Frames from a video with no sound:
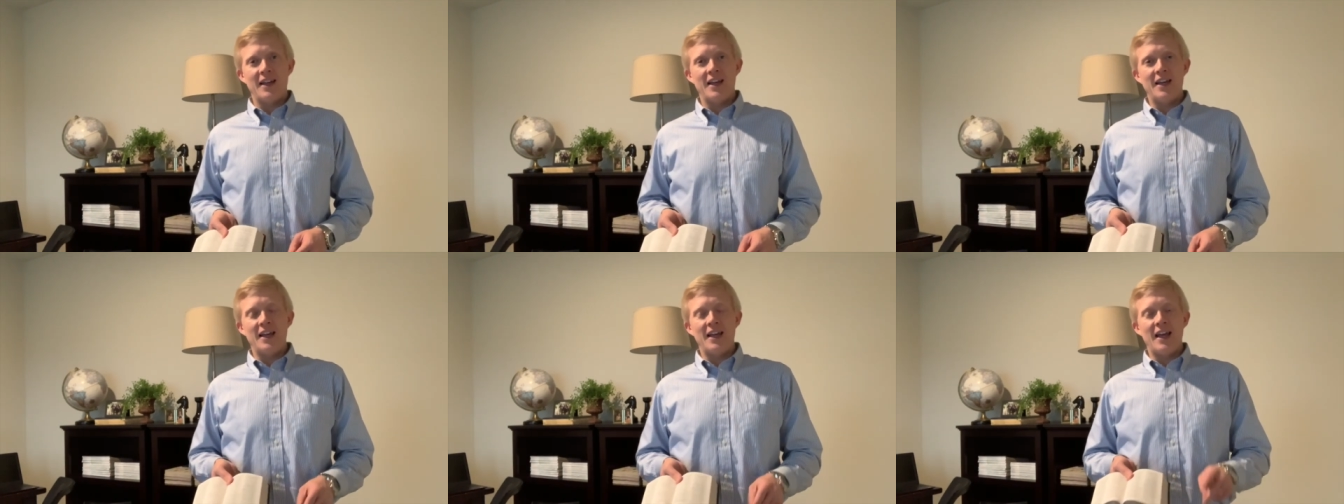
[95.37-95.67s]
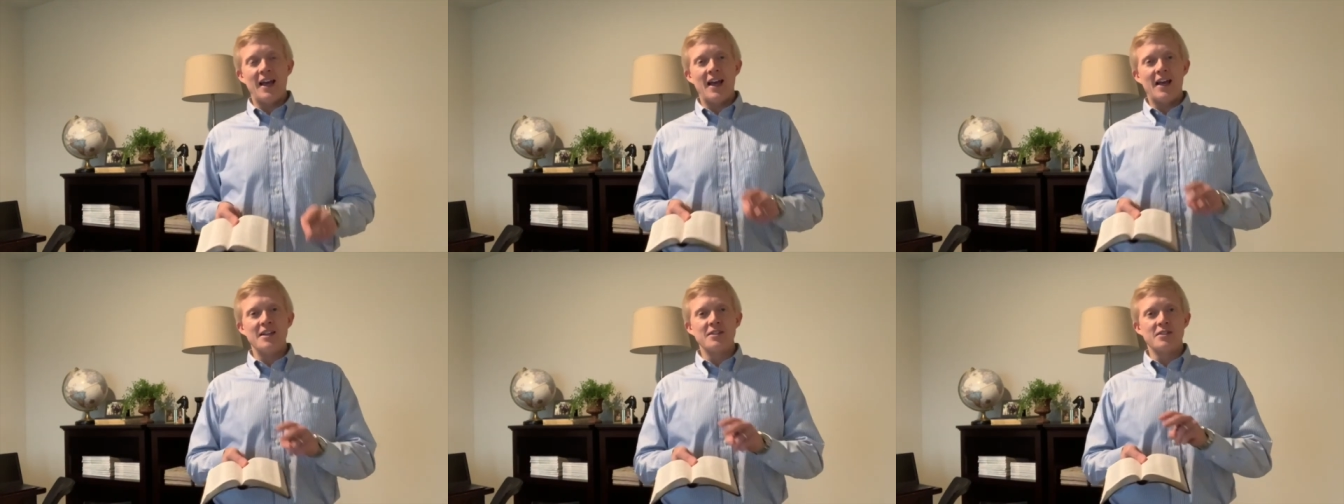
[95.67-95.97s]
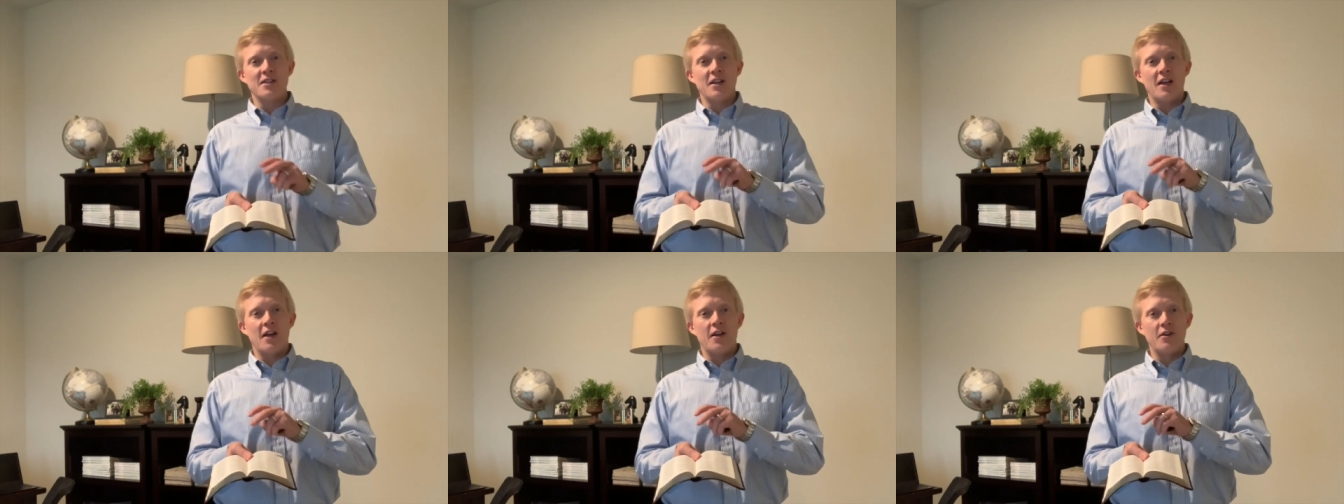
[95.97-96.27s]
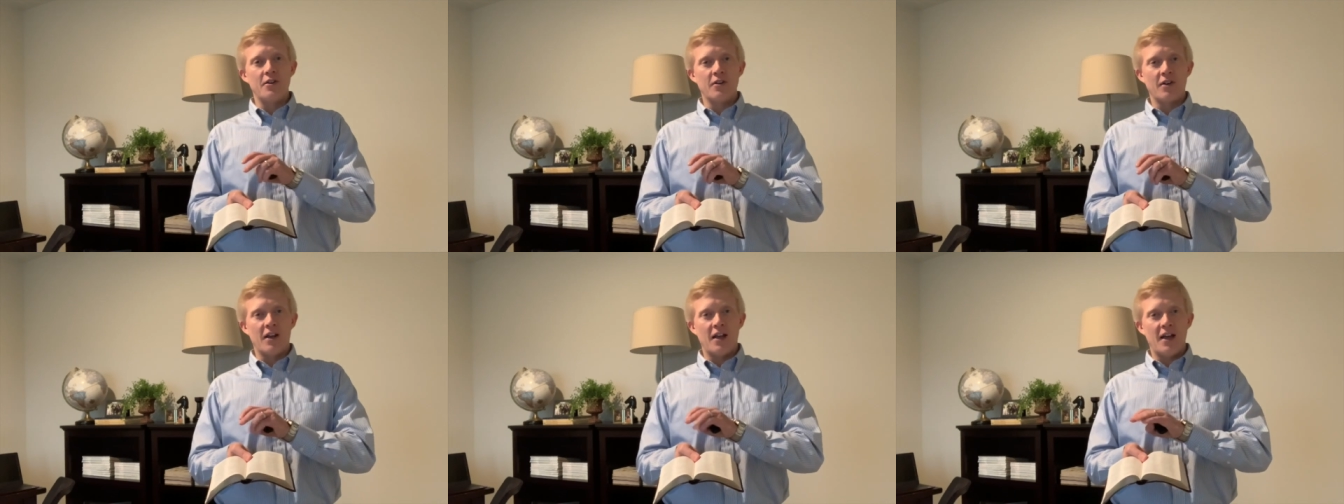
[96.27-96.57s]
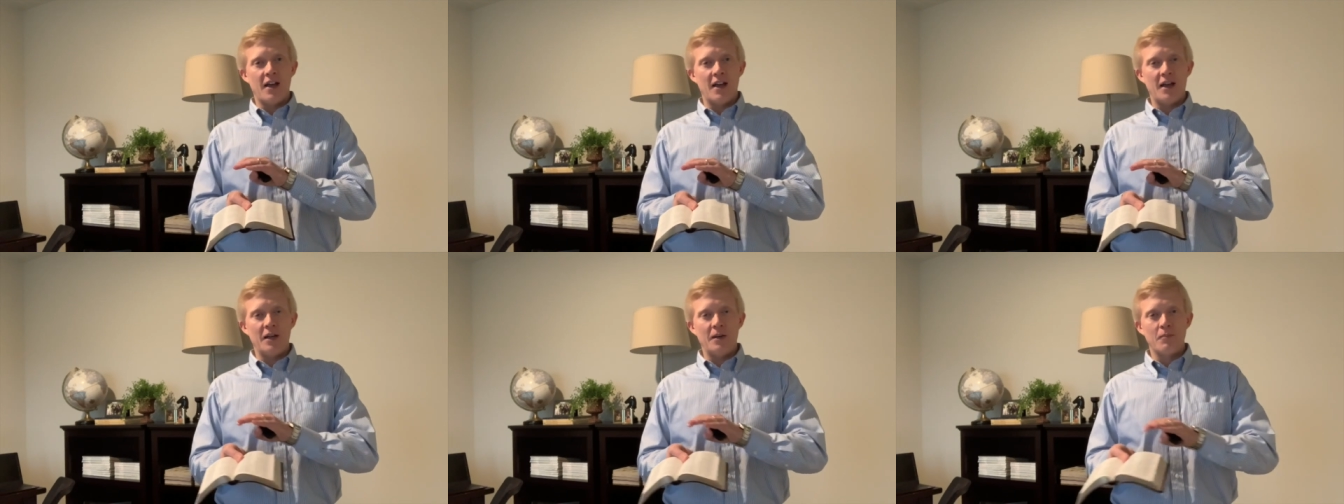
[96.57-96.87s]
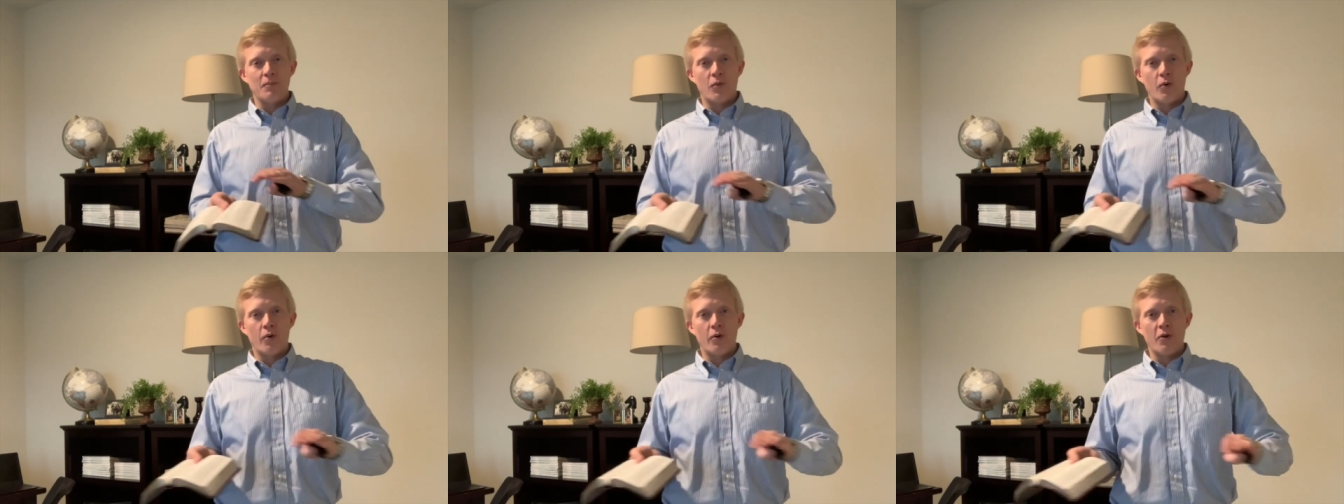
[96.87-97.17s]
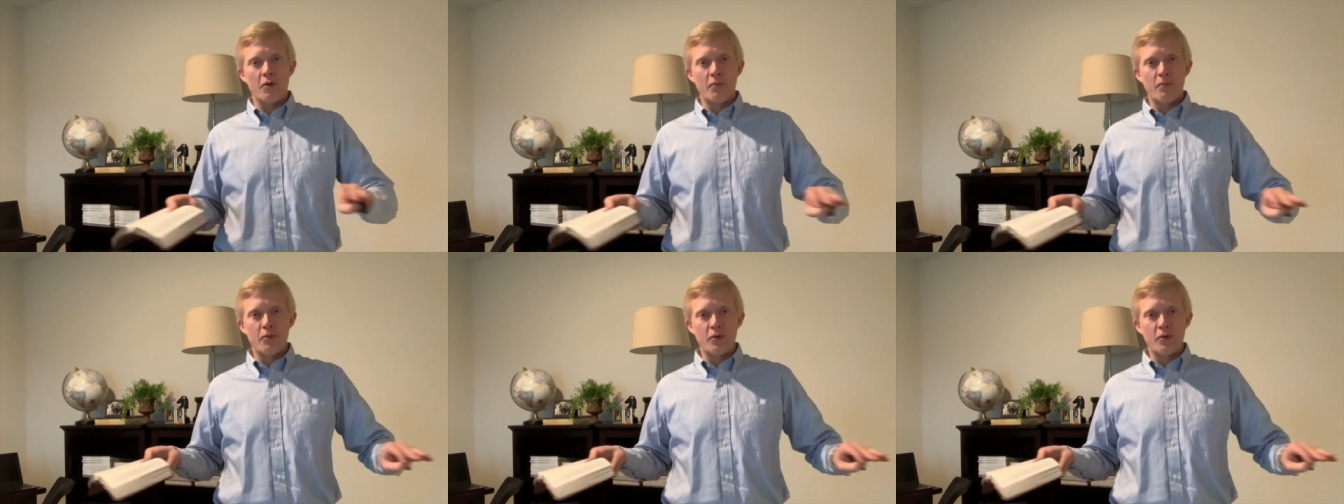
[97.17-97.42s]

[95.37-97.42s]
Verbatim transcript: He has an underlying moral